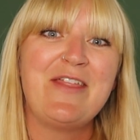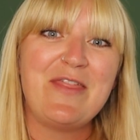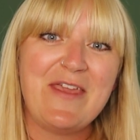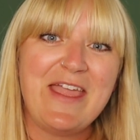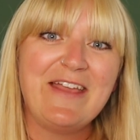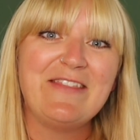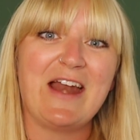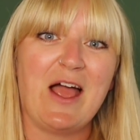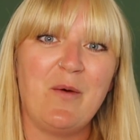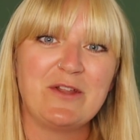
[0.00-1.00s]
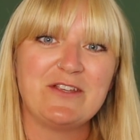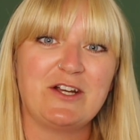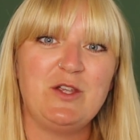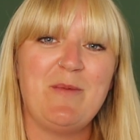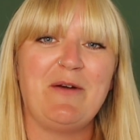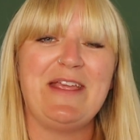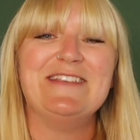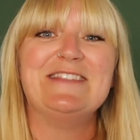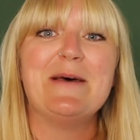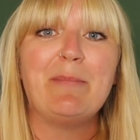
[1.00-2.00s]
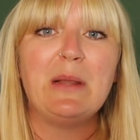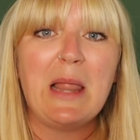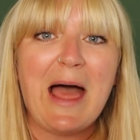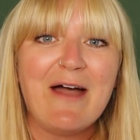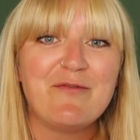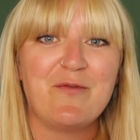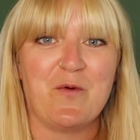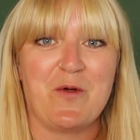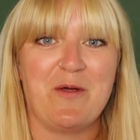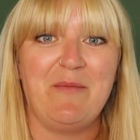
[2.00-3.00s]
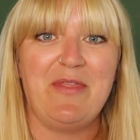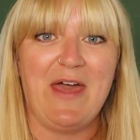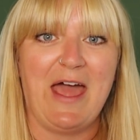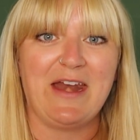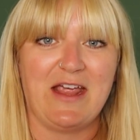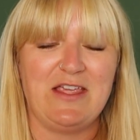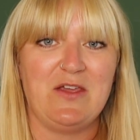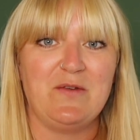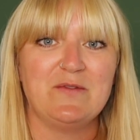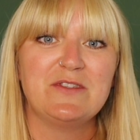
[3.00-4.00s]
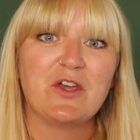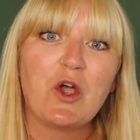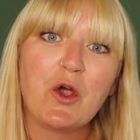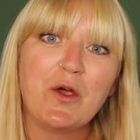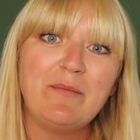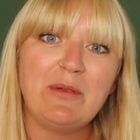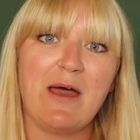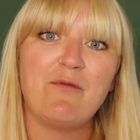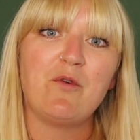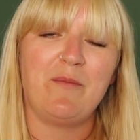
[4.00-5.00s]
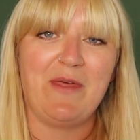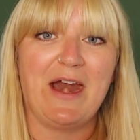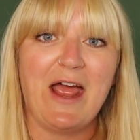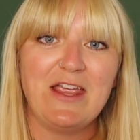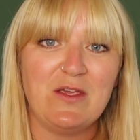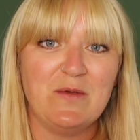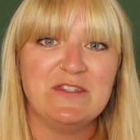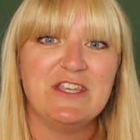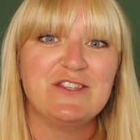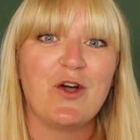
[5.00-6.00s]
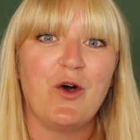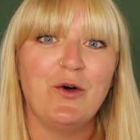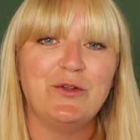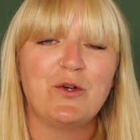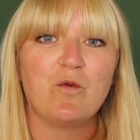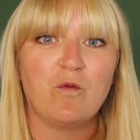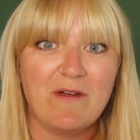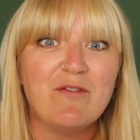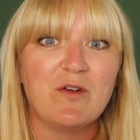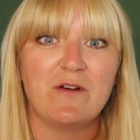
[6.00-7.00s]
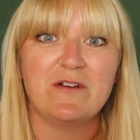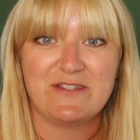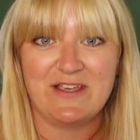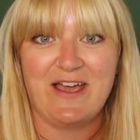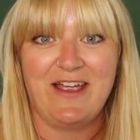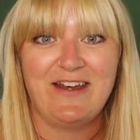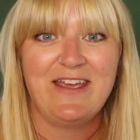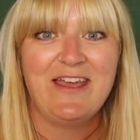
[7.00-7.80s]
thing that I want to talk to you about is the platform that I use. The current platform that I use is called Riverside.